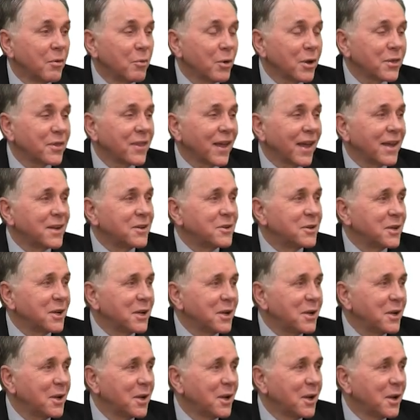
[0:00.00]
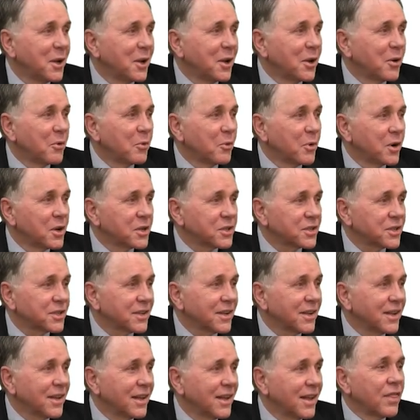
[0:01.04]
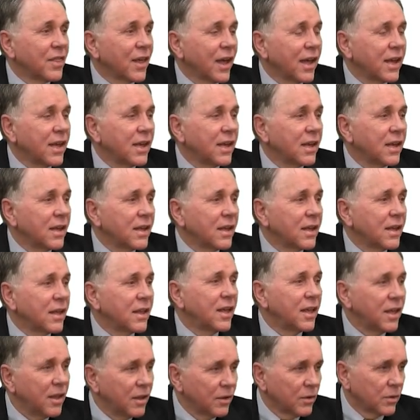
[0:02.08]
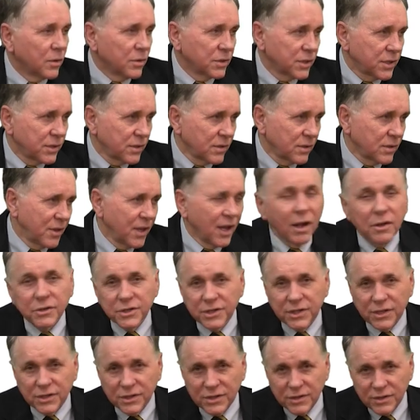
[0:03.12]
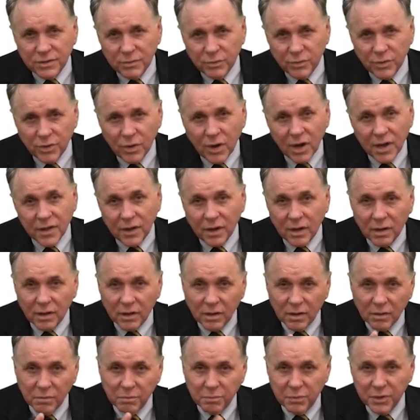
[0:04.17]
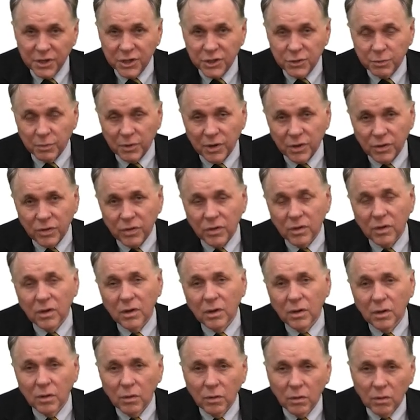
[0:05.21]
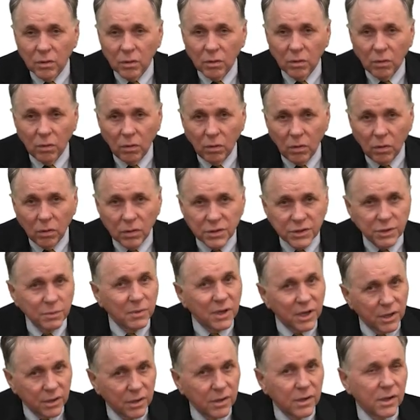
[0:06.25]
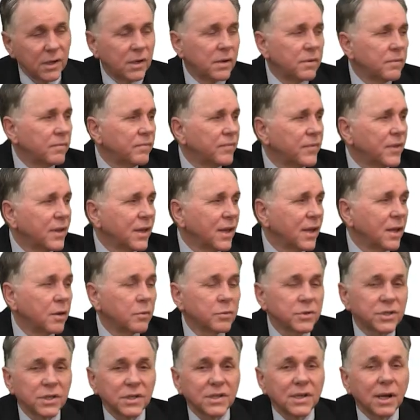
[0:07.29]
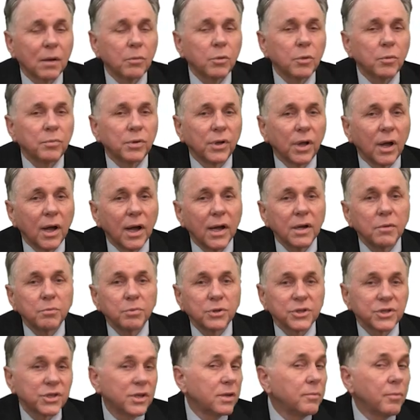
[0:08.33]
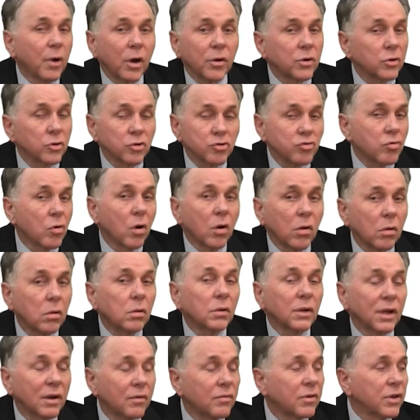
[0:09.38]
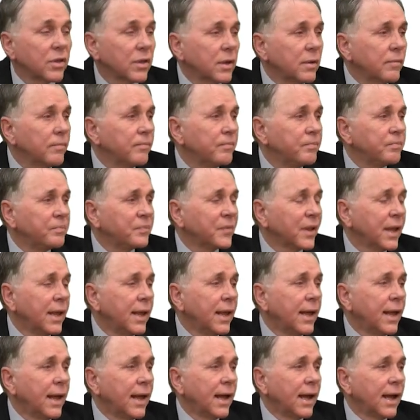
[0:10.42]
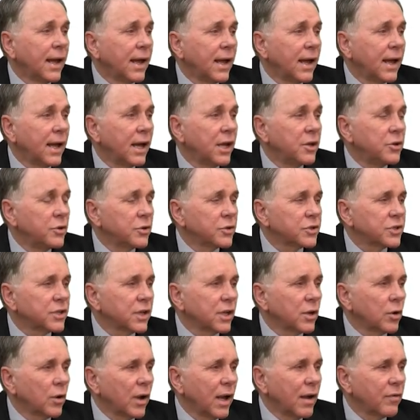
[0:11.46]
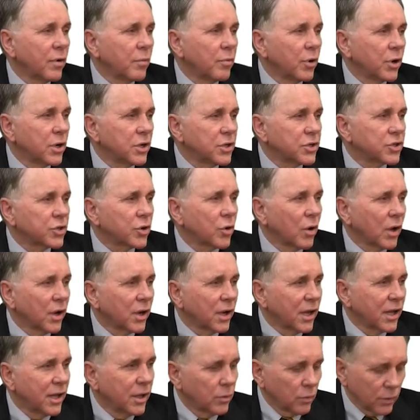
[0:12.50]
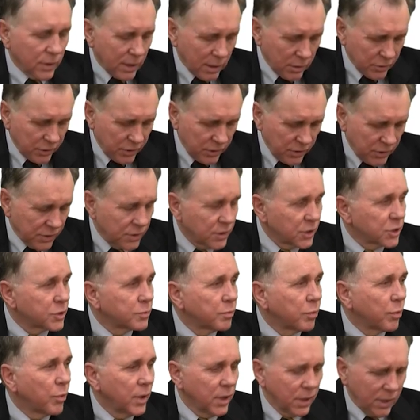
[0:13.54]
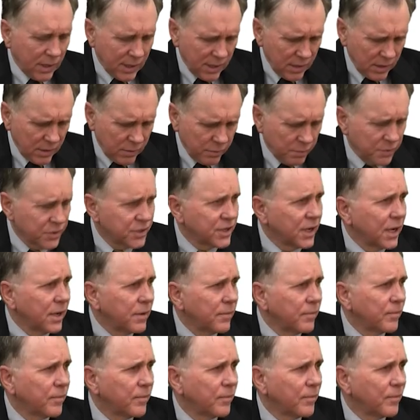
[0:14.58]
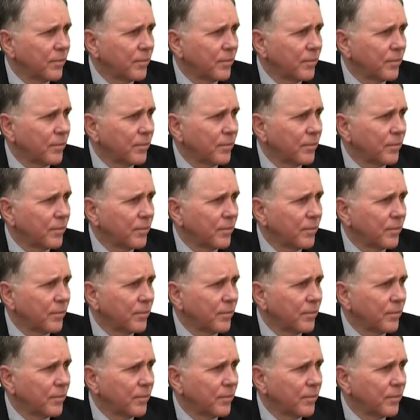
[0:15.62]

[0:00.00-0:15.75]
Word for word: And what they did was they healed the ulcers with either bismuth or cimetidine. And it was a double blind, placebo control, everything. Uh, and you see everybody's got healed ulcers at this point, 100%.